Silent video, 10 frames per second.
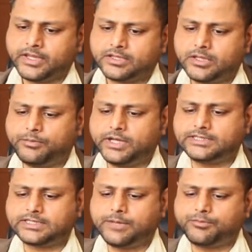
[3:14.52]
the
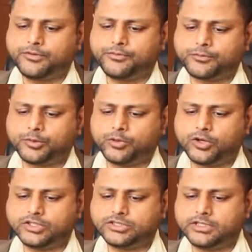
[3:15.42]
bus type of
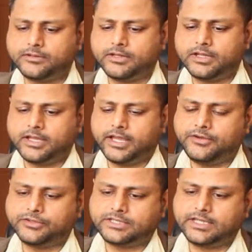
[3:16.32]
topology,
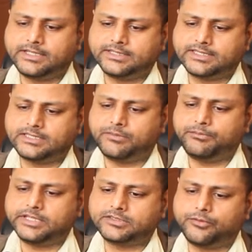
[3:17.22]
and you see this is the
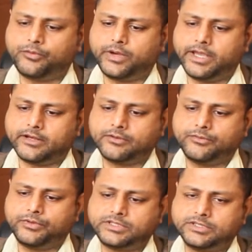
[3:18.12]
mesh of wire
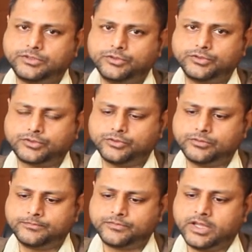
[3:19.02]
which is used
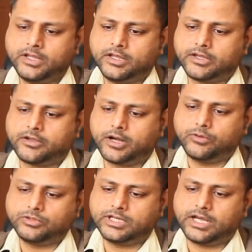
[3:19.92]
to
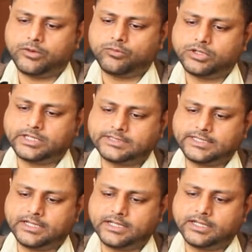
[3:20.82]
ground the unwanted
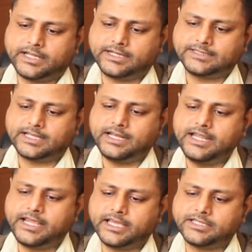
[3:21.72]
signal, that is the
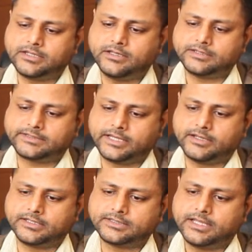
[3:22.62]
leakage
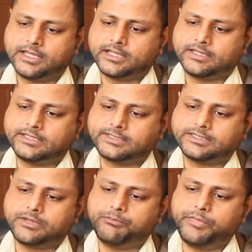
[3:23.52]
signals. This
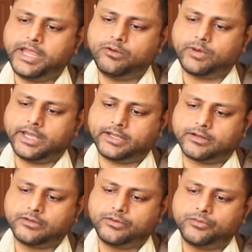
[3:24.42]
is the main
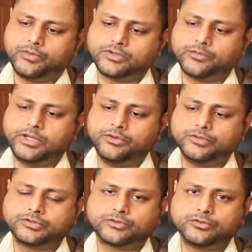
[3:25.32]
wire which we
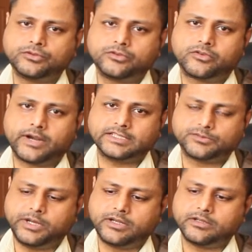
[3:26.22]
use to
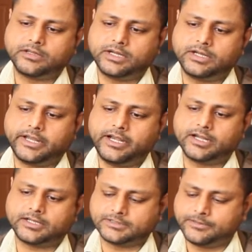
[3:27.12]
transmit the
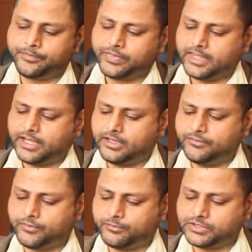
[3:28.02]
data and
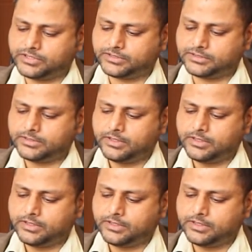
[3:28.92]
informations.